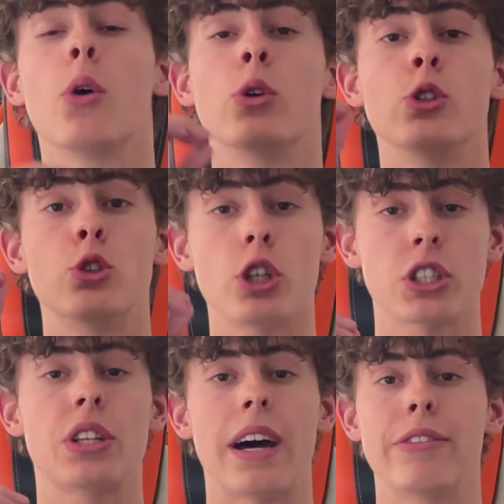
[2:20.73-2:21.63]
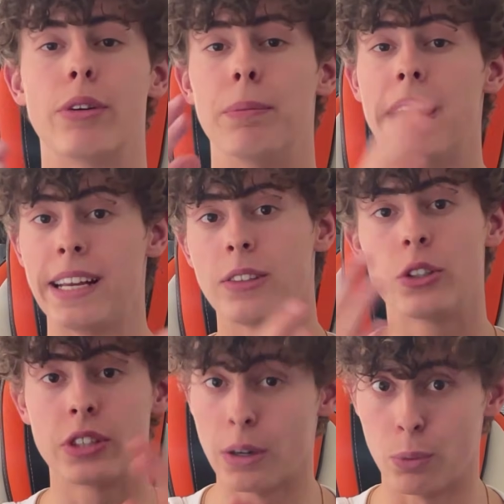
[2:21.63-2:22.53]
you just start from 8
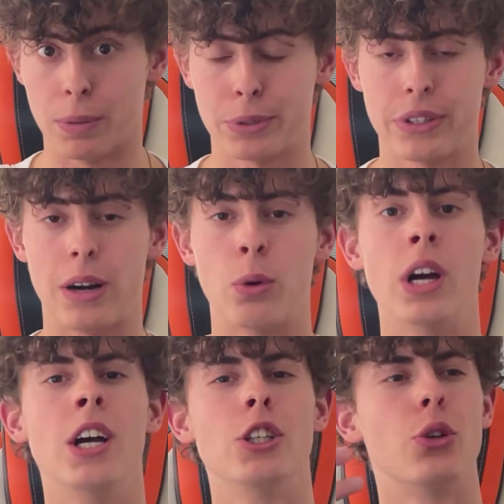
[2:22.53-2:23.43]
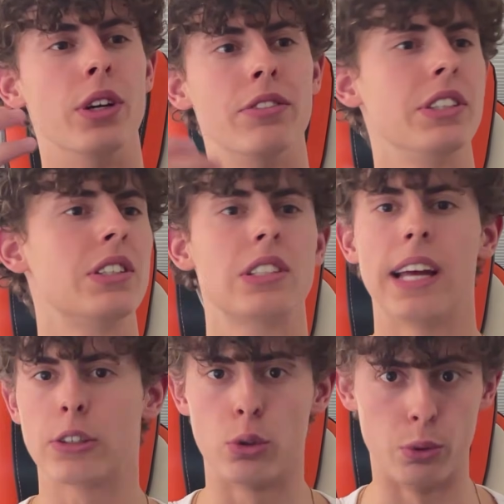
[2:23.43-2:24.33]
to 10 reps now. So if it's
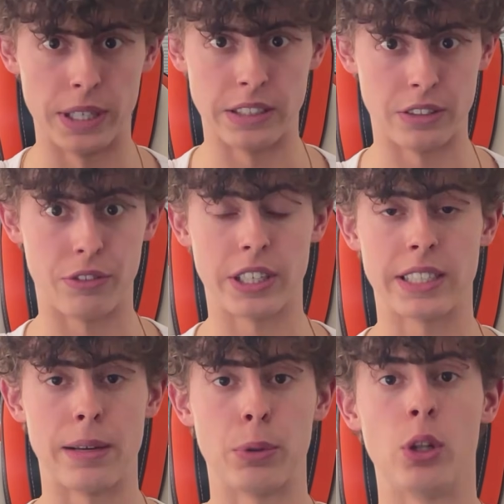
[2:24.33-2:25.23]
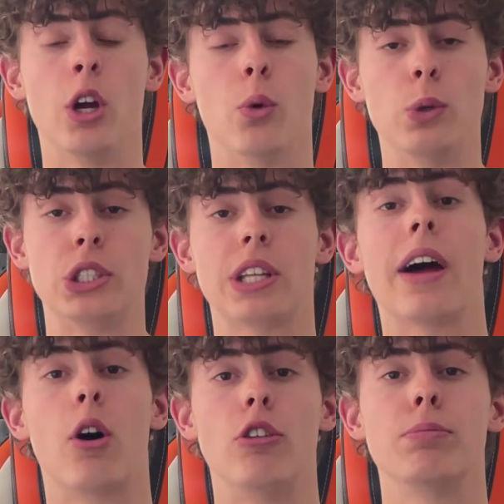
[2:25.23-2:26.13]
lateral raises, for example, we
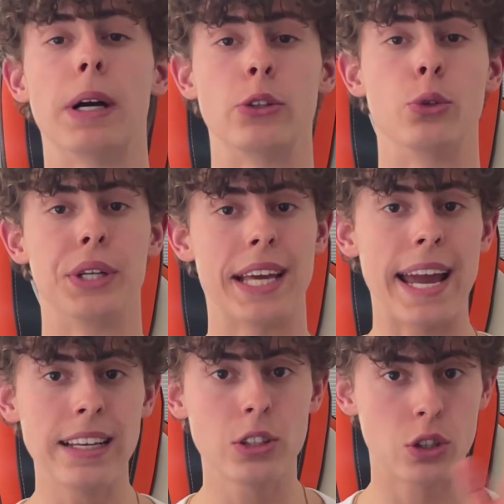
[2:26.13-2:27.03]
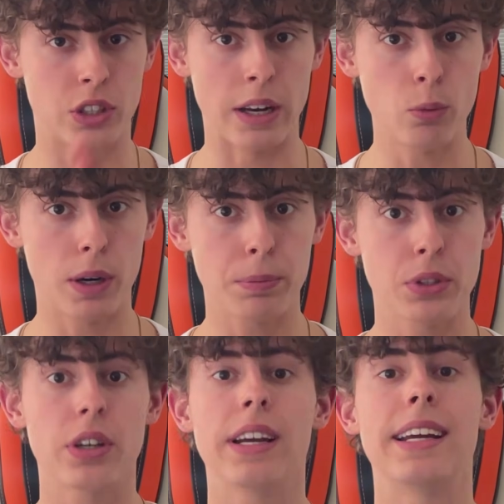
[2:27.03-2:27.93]
start off by doing 8 to 10
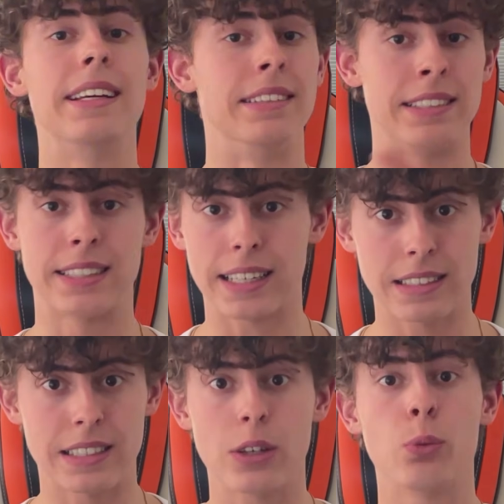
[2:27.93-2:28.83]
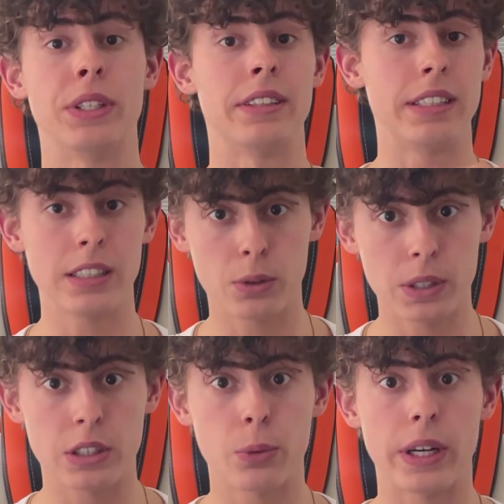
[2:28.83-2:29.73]
reps. In the second set, we
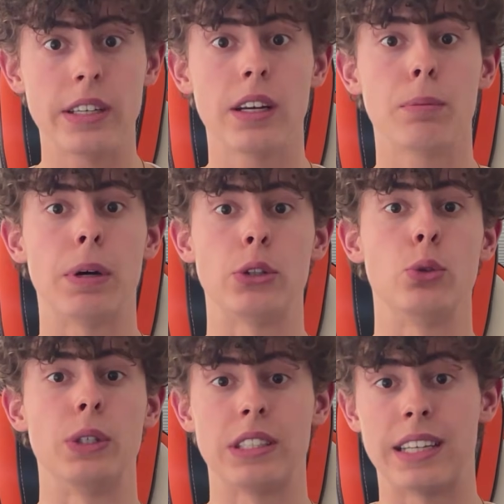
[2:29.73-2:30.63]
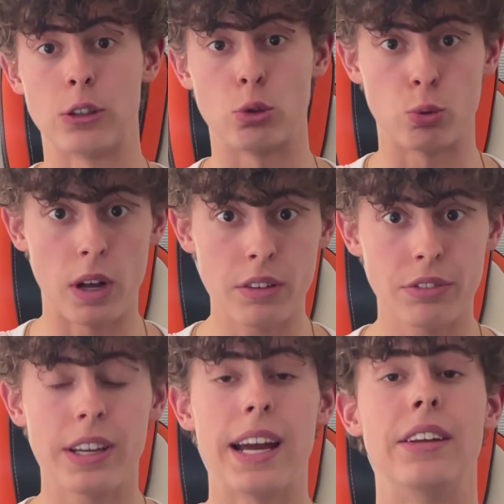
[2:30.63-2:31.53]
decrease the weight by doing 10 to
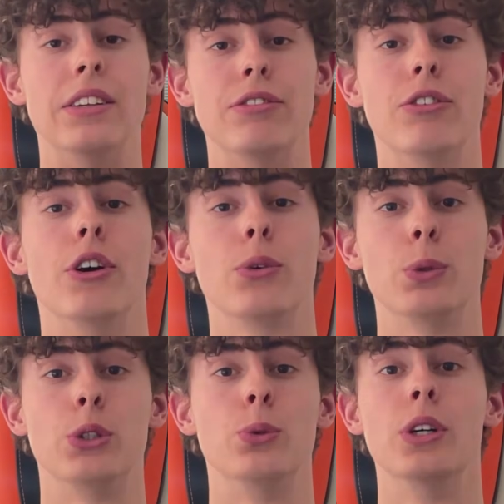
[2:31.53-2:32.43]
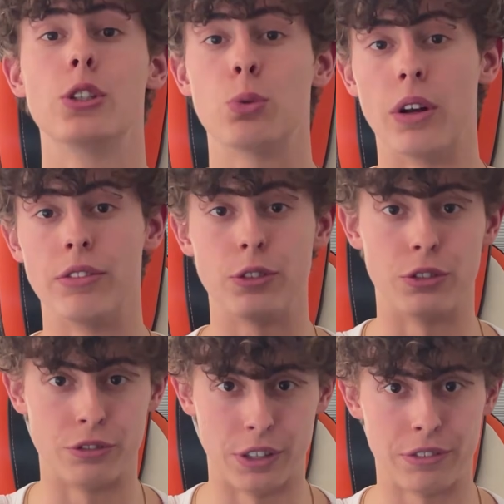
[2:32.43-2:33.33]
12. And in the third, we do 12 to
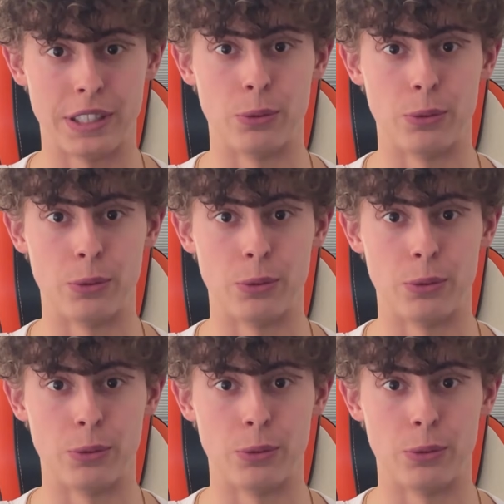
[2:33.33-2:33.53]
15